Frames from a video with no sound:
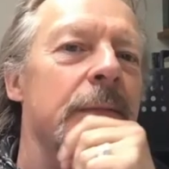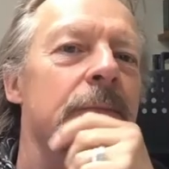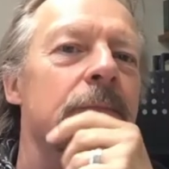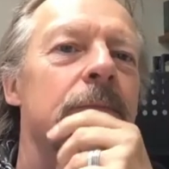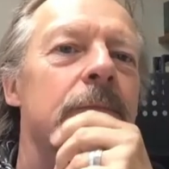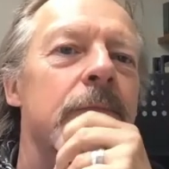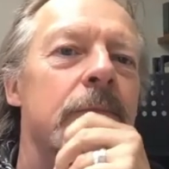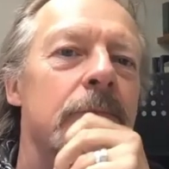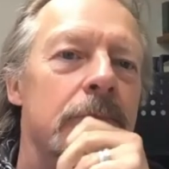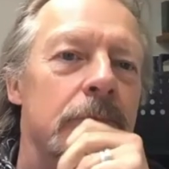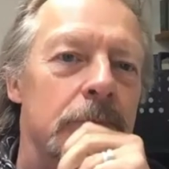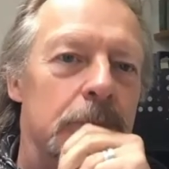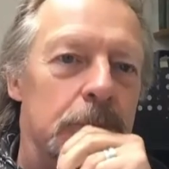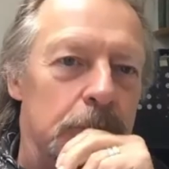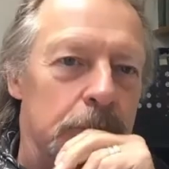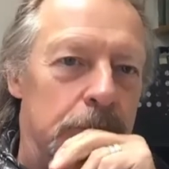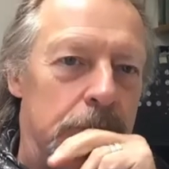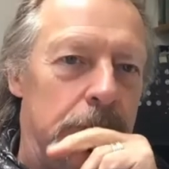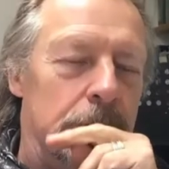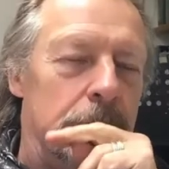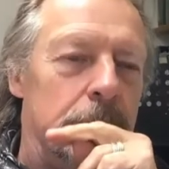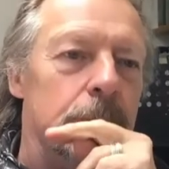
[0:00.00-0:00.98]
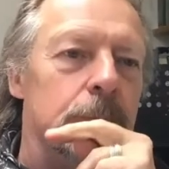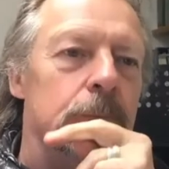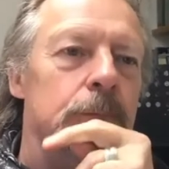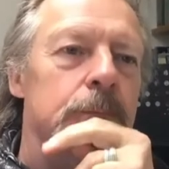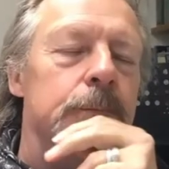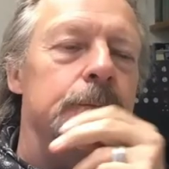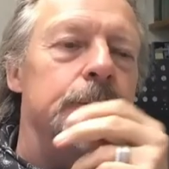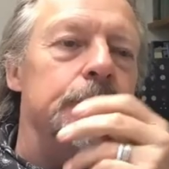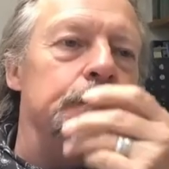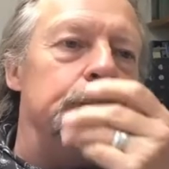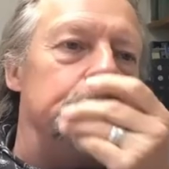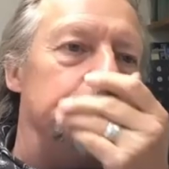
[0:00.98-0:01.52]
Yeah. And if you wanted a
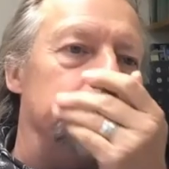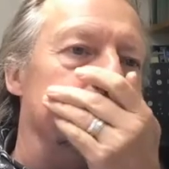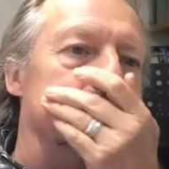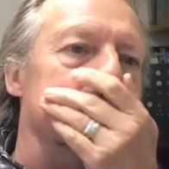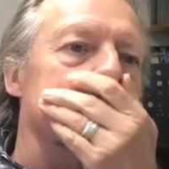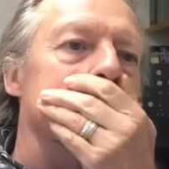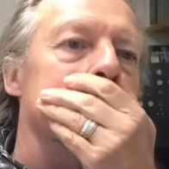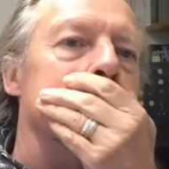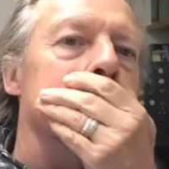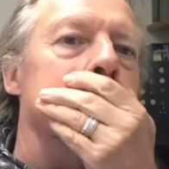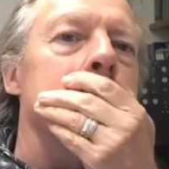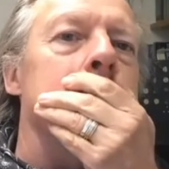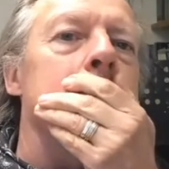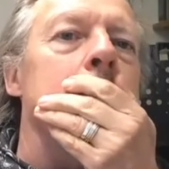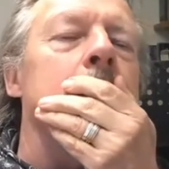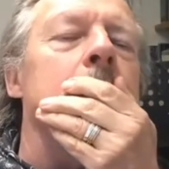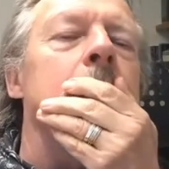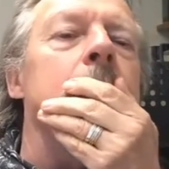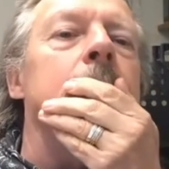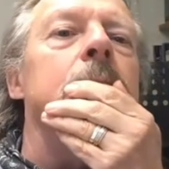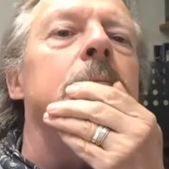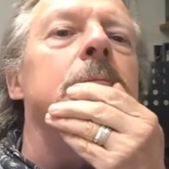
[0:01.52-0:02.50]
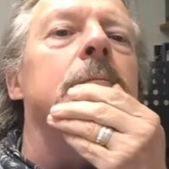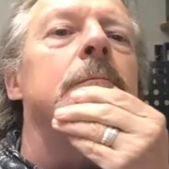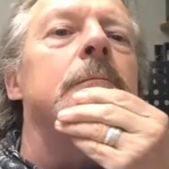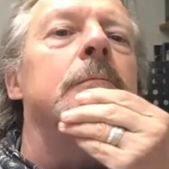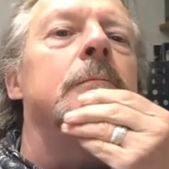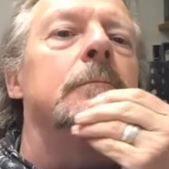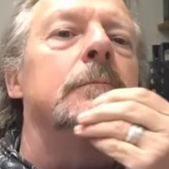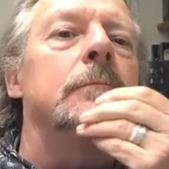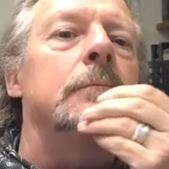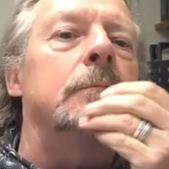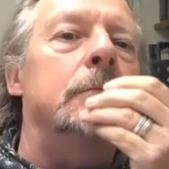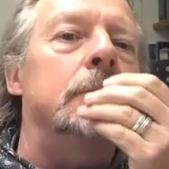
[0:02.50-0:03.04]
technical term for that, they're
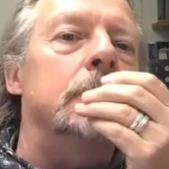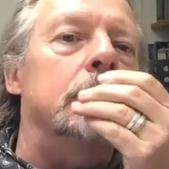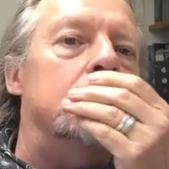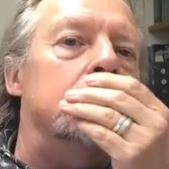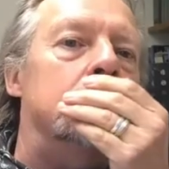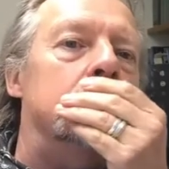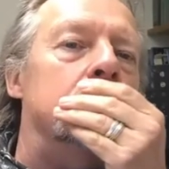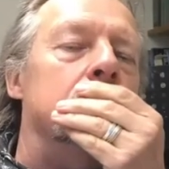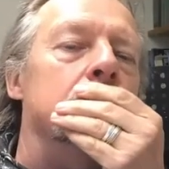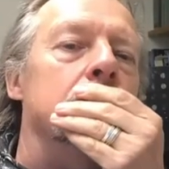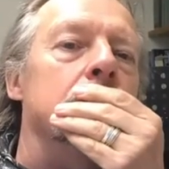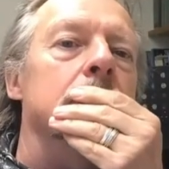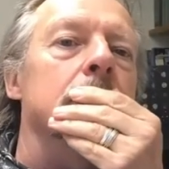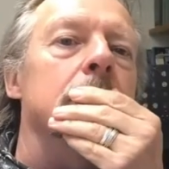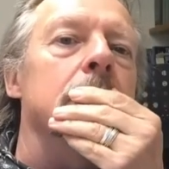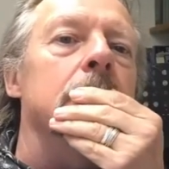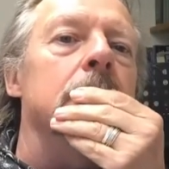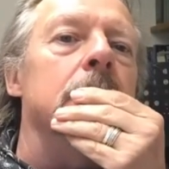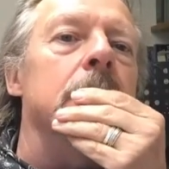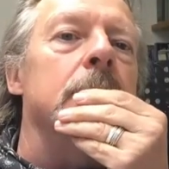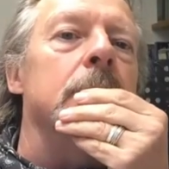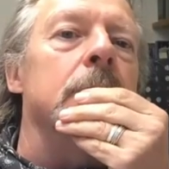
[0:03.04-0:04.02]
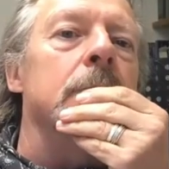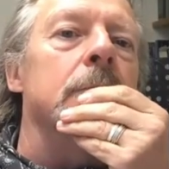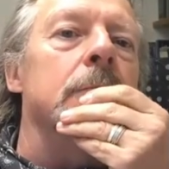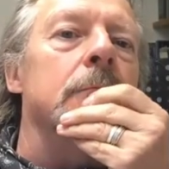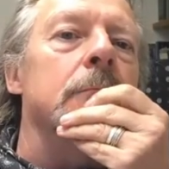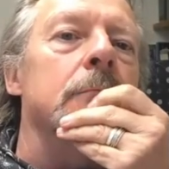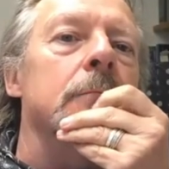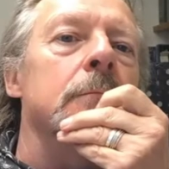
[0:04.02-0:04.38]
called passing notes,